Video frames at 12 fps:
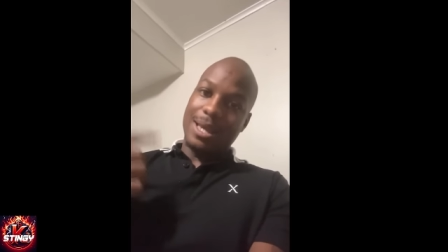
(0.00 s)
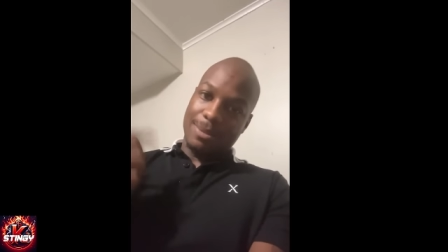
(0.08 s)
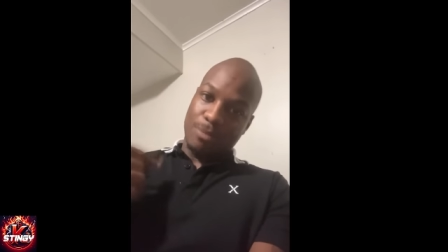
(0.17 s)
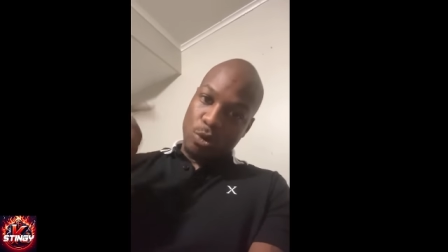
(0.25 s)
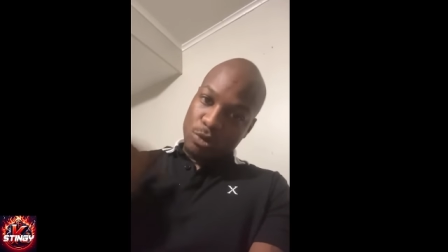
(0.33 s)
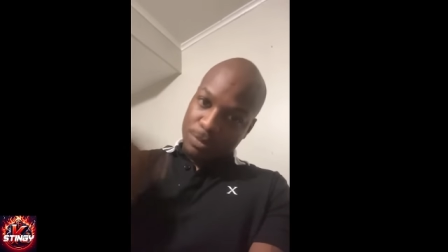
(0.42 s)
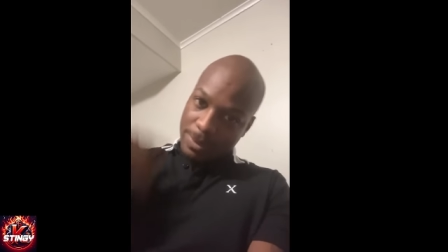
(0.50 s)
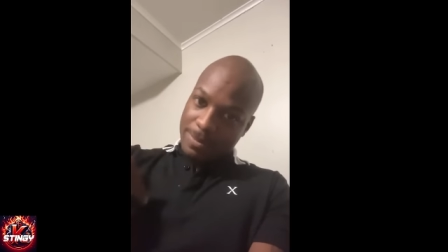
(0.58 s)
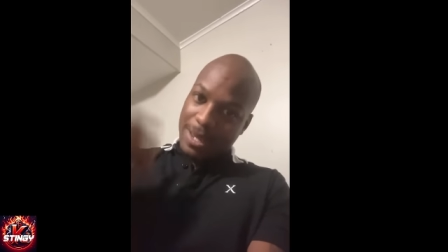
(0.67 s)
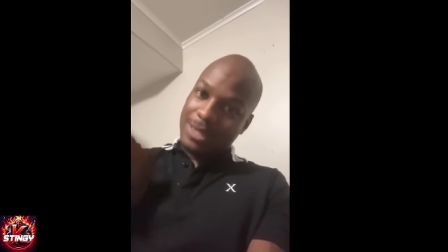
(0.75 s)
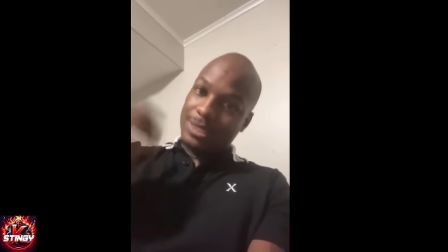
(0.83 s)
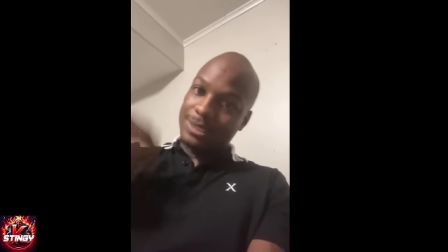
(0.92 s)
Most people
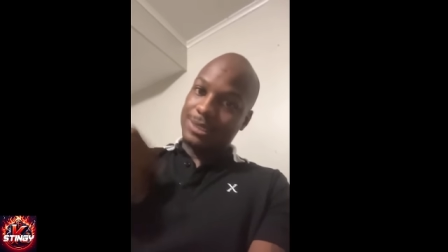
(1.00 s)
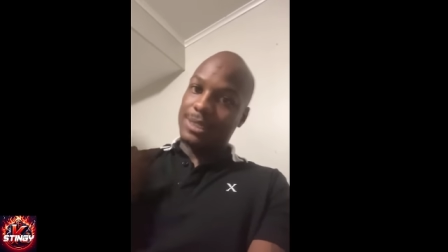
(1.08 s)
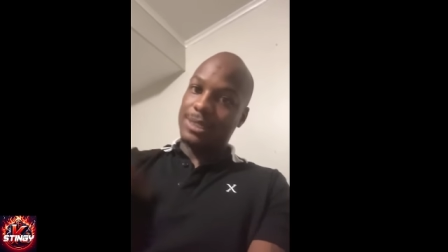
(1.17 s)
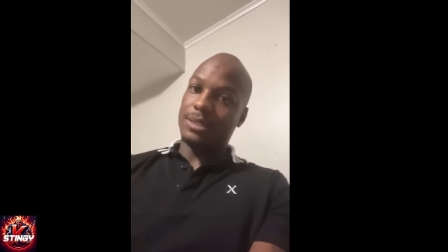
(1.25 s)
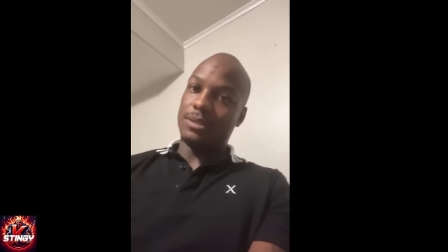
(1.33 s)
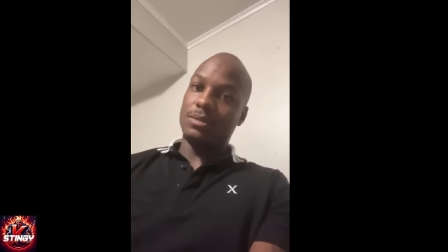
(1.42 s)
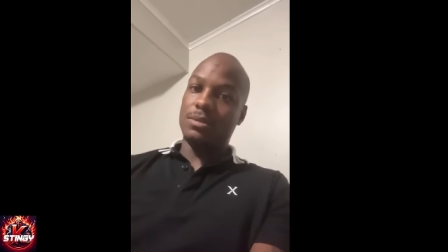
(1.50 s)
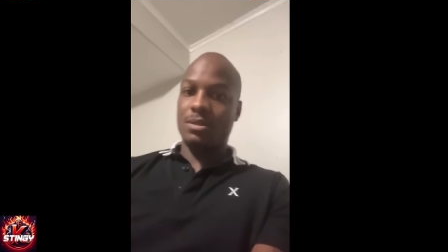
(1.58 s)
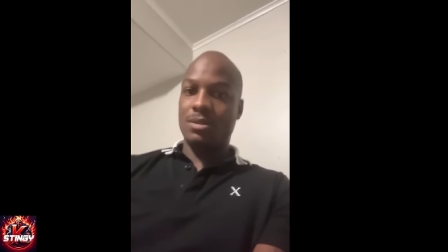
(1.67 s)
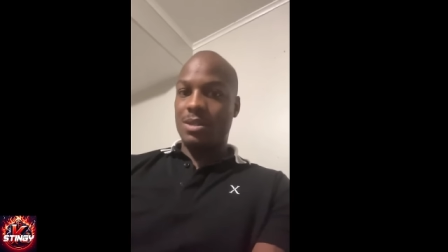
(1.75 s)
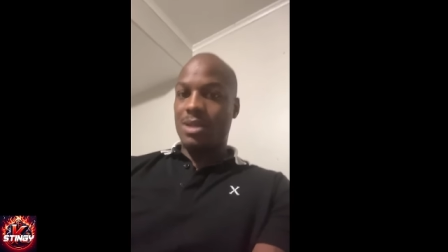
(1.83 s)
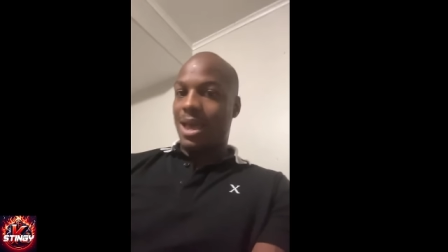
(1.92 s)
gotta come tell them.
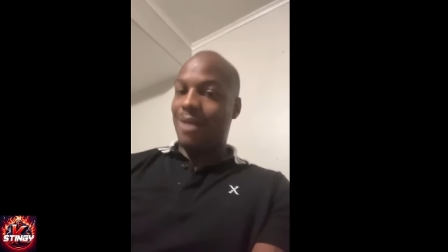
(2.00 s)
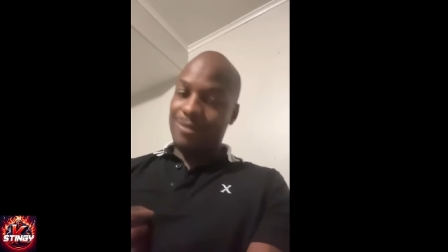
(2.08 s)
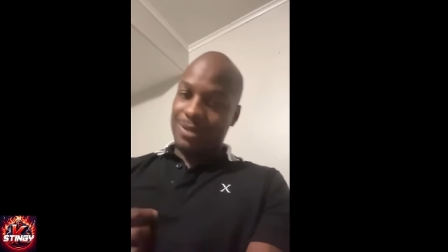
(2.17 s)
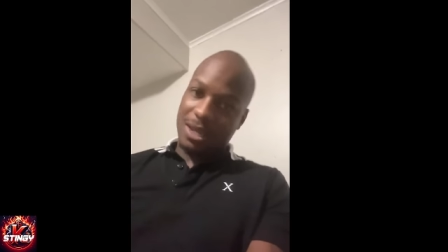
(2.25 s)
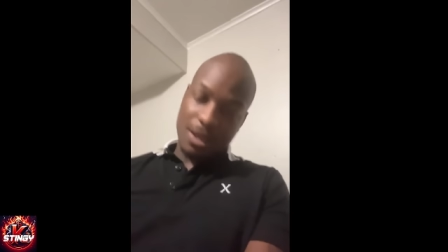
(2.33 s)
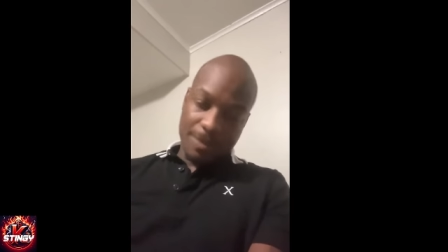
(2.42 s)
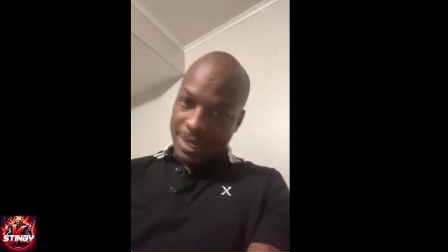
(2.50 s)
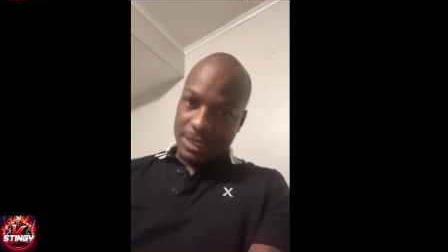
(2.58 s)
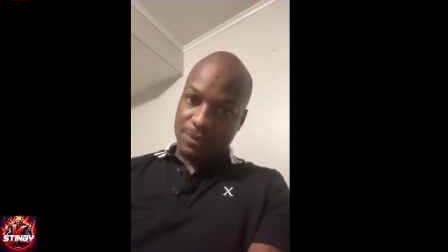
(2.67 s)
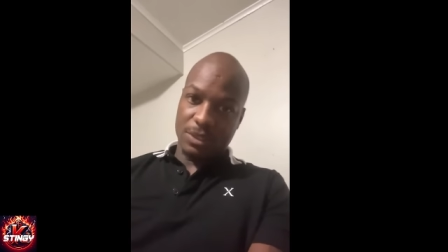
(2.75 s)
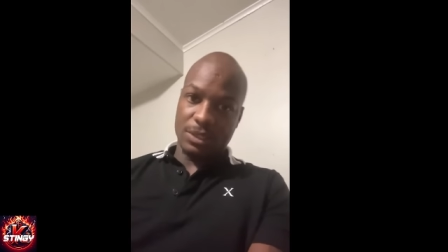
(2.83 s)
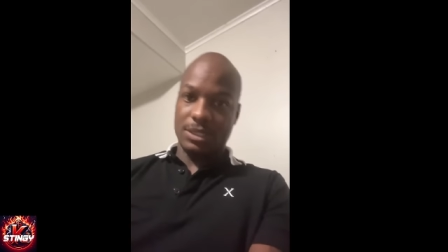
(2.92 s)
I don't care about
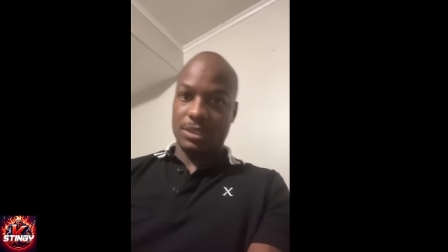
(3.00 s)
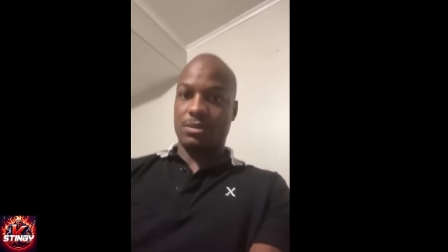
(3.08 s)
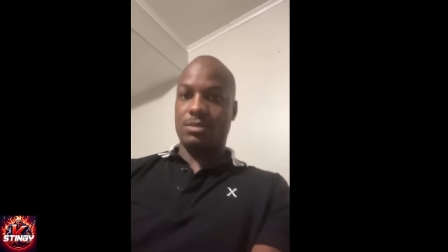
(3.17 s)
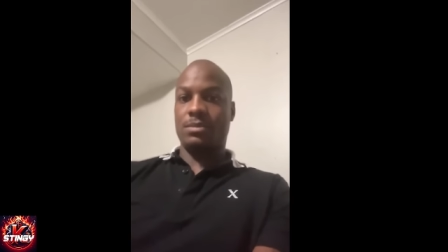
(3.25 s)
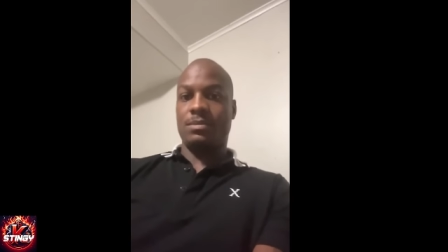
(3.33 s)
leaving the land.